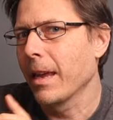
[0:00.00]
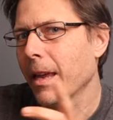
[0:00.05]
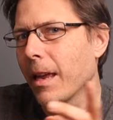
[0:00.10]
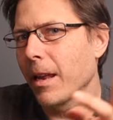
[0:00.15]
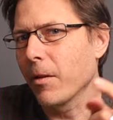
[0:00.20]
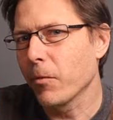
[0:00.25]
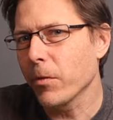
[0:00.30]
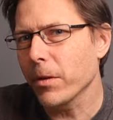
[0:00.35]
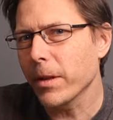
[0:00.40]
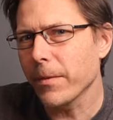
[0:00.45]

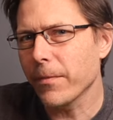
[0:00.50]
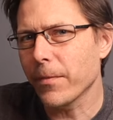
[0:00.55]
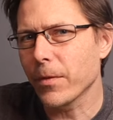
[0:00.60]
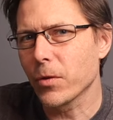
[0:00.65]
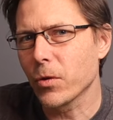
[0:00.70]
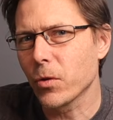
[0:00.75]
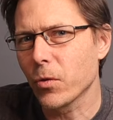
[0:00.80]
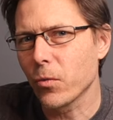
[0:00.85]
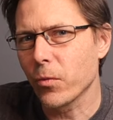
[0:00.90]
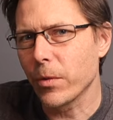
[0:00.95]
And really for
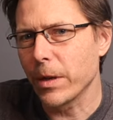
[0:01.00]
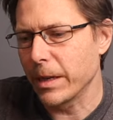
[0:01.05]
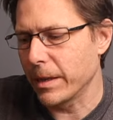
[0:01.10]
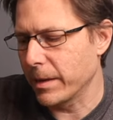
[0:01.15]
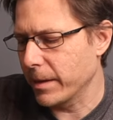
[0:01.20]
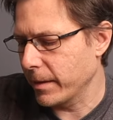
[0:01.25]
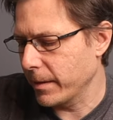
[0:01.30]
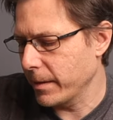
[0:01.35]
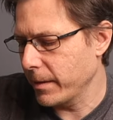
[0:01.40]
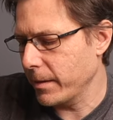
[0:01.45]
two
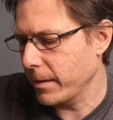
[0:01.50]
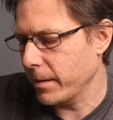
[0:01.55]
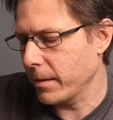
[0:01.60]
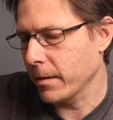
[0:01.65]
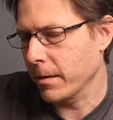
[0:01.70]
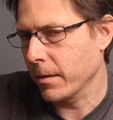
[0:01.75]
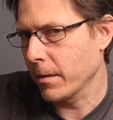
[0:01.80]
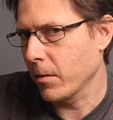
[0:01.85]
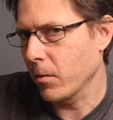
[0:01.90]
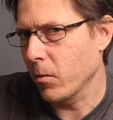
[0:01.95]

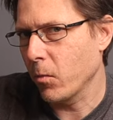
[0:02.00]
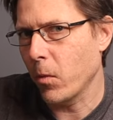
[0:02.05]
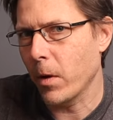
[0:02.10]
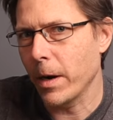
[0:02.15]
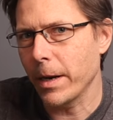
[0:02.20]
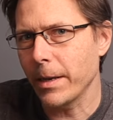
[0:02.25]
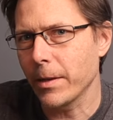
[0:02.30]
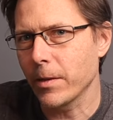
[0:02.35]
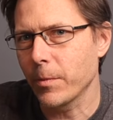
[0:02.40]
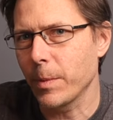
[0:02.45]
reasons.
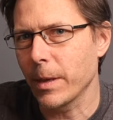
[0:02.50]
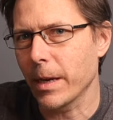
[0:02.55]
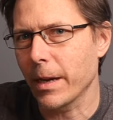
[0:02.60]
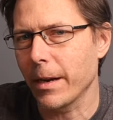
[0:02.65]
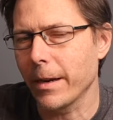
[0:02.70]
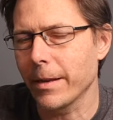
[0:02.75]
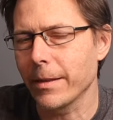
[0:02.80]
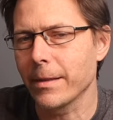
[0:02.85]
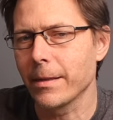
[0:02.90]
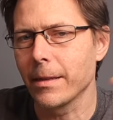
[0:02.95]
One is
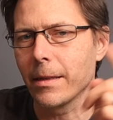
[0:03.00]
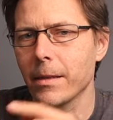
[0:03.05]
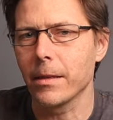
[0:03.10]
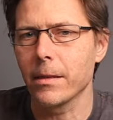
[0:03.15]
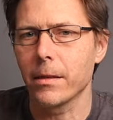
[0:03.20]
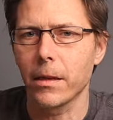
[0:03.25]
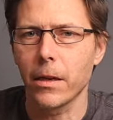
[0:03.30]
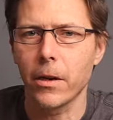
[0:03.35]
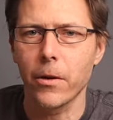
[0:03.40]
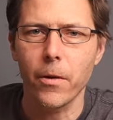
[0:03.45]
because this
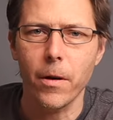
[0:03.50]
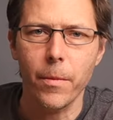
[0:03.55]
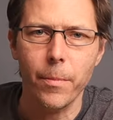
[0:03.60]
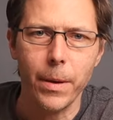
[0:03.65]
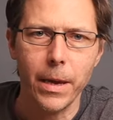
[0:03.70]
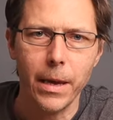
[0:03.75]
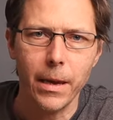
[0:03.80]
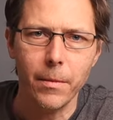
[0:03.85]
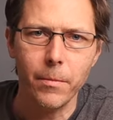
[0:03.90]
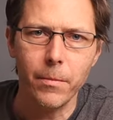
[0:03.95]
is a
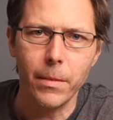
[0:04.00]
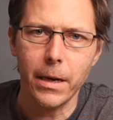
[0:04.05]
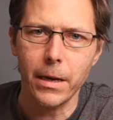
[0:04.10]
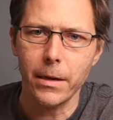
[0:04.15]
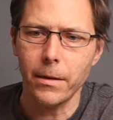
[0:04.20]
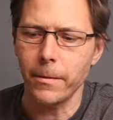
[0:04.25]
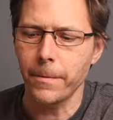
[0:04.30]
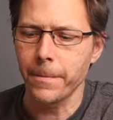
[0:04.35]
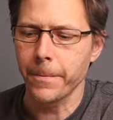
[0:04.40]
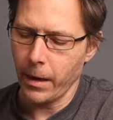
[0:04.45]
European
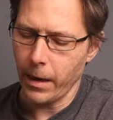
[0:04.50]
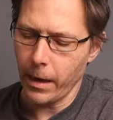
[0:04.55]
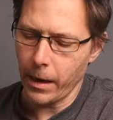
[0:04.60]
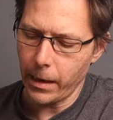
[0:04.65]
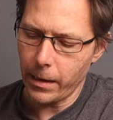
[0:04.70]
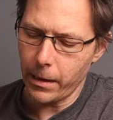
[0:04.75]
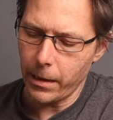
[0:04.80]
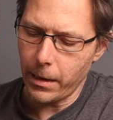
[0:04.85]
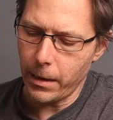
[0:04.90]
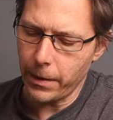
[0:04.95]
model
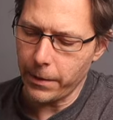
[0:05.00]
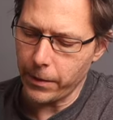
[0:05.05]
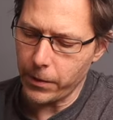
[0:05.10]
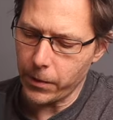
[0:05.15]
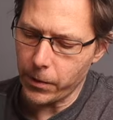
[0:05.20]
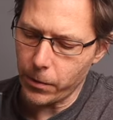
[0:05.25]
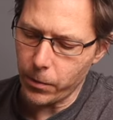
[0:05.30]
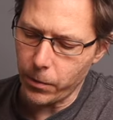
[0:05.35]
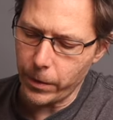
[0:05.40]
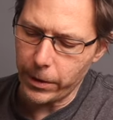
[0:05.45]
and on the
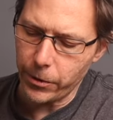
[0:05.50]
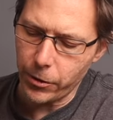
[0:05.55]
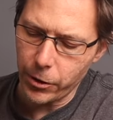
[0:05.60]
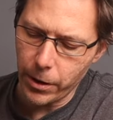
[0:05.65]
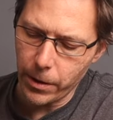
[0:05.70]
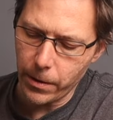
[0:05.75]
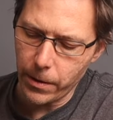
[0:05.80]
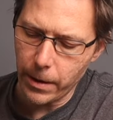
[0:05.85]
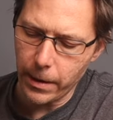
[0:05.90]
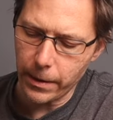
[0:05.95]
switch
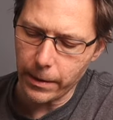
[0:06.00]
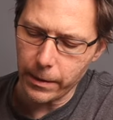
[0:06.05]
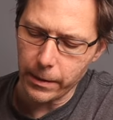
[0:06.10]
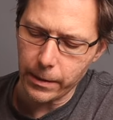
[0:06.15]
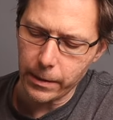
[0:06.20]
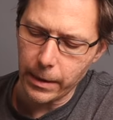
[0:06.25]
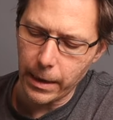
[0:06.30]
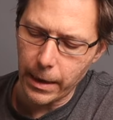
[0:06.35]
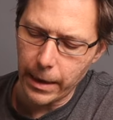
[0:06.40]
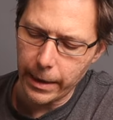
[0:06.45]
here on the
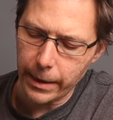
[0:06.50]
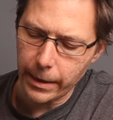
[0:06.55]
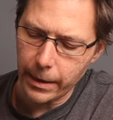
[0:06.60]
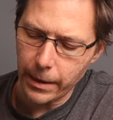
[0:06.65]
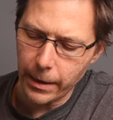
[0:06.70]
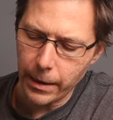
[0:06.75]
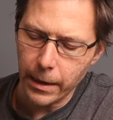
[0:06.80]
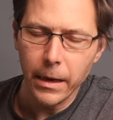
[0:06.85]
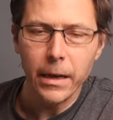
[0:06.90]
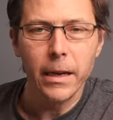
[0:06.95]
side,
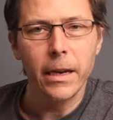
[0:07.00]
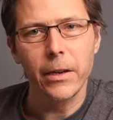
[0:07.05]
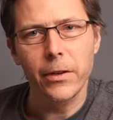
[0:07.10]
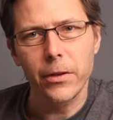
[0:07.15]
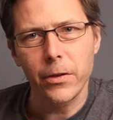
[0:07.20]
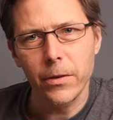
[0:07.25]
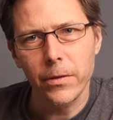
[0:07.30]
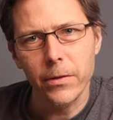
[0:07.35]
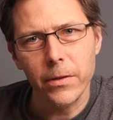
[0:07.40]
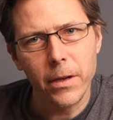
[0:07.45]
it
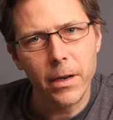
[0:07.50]
turns